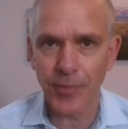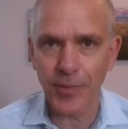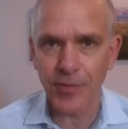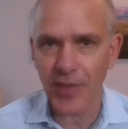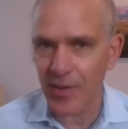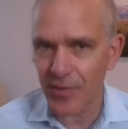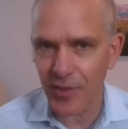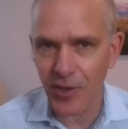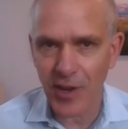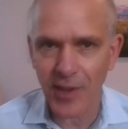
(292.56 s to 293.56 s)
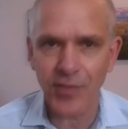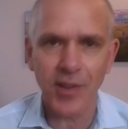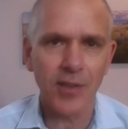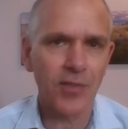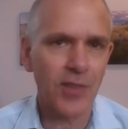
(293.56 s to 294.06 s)
states in the United
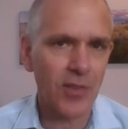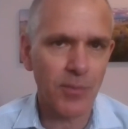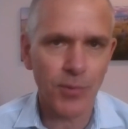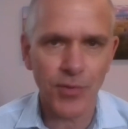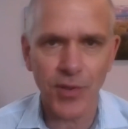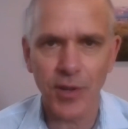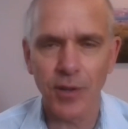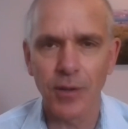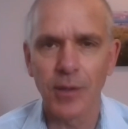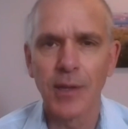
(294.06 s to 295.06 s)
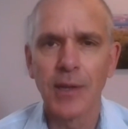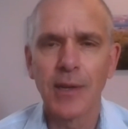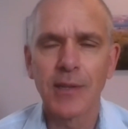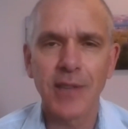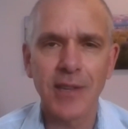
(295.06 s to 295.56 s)
States, states in Brazil,
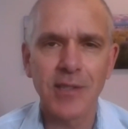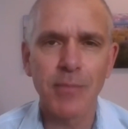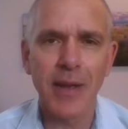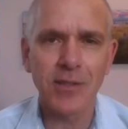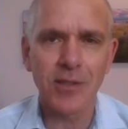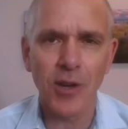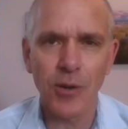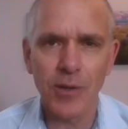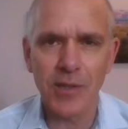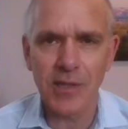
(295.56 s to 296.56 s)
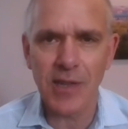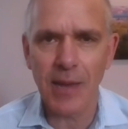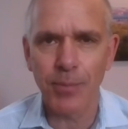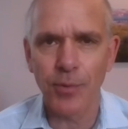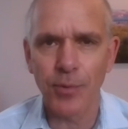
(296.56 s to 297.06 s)
states in Mexico as
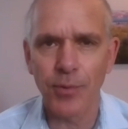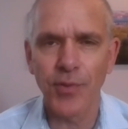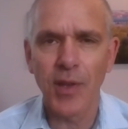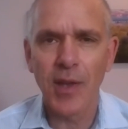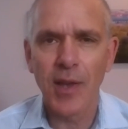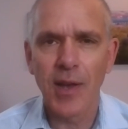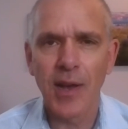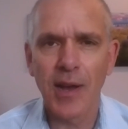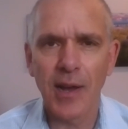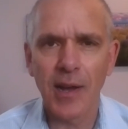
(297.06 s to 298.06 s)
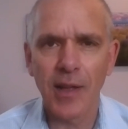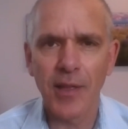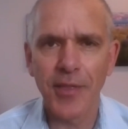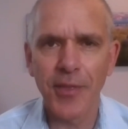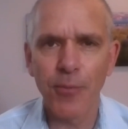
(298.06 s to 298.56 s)
examples,
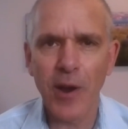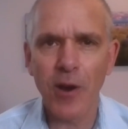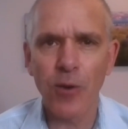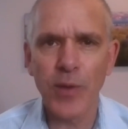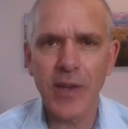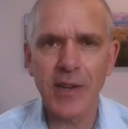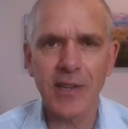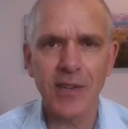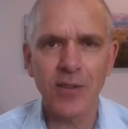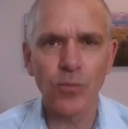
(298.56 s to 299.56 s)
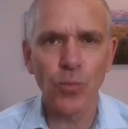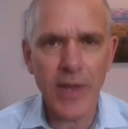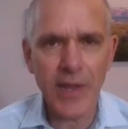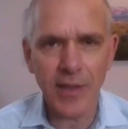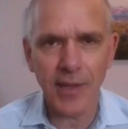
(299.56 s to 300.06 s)
where we can get
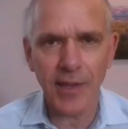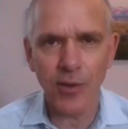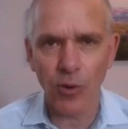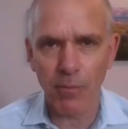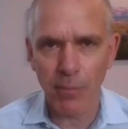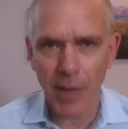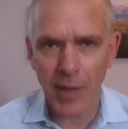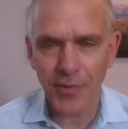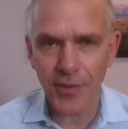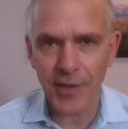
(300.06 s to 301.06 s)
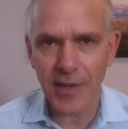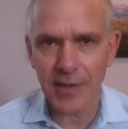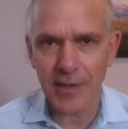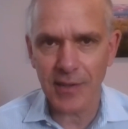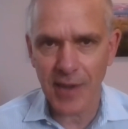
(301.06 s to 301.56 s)
weekly or
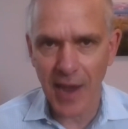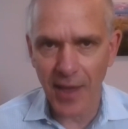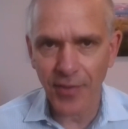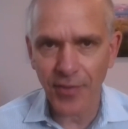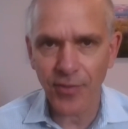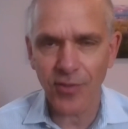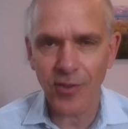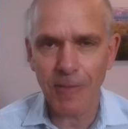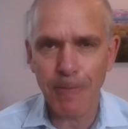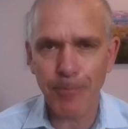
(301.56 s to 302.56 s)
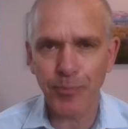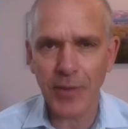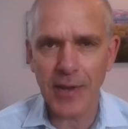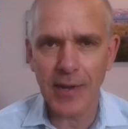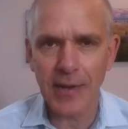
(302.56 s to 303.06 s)
monthly deaths,
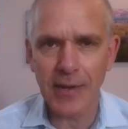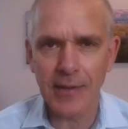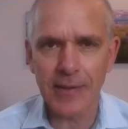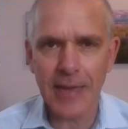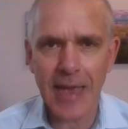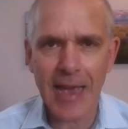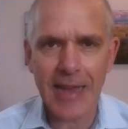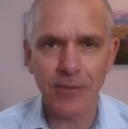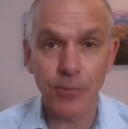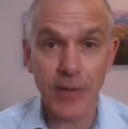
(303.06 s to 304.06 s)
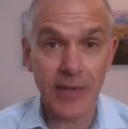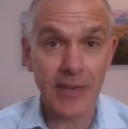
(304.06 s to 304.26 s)
and we can